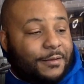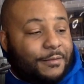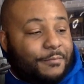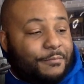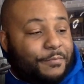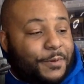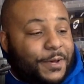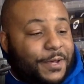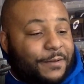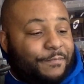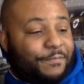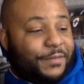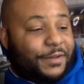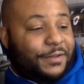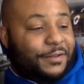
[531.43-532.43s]
But
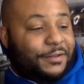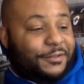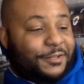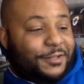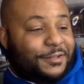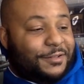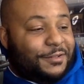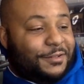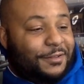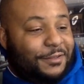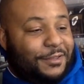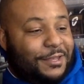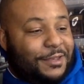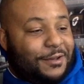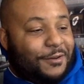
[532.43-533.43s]
just
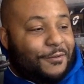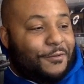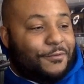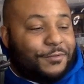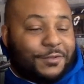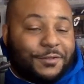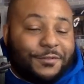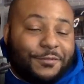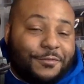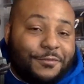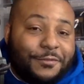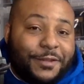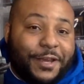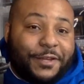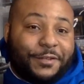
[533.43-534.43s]
the old
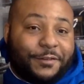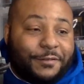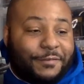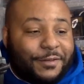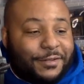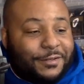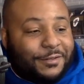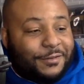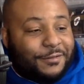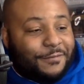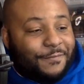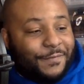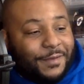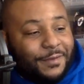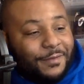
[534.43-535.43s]
school nature of this shoe,
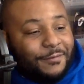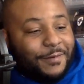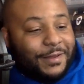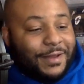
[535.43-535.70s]
the way the